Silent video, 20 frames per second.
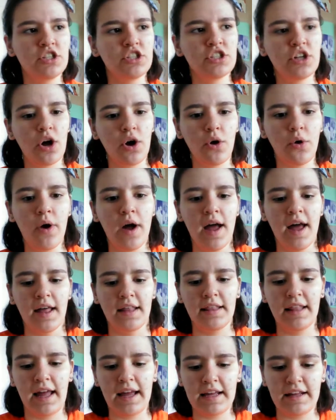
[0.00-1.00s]
So,
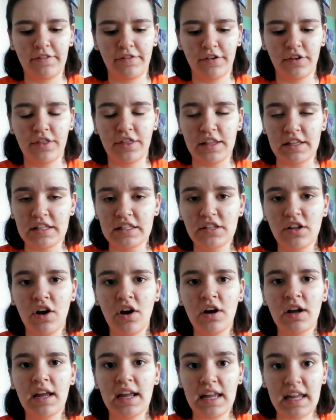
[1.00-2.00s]
like, for this
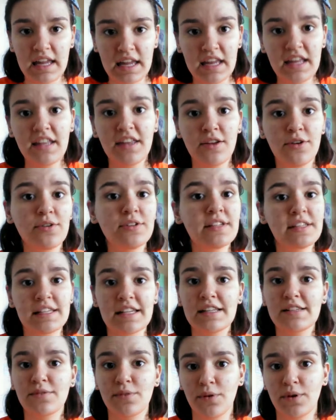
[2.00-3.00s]
song, he uses
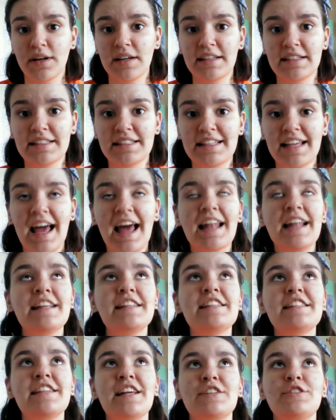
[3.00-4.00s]
his voice, and
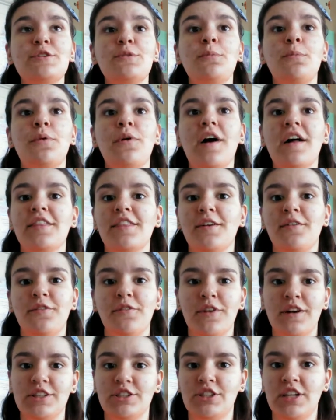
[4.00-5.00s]
it's such a breath of
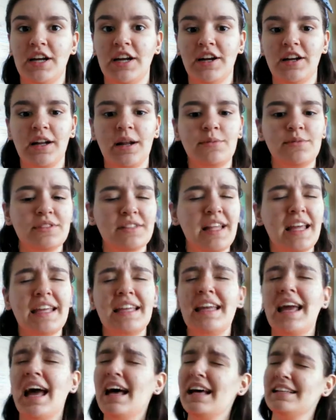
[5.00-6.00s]
fresh air, and I'm just
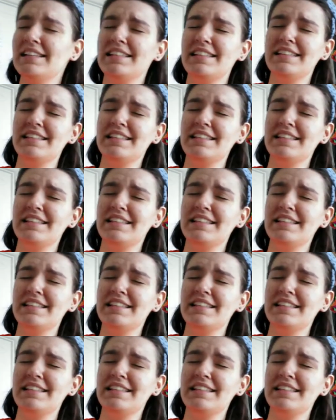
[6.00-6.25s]
like, yes,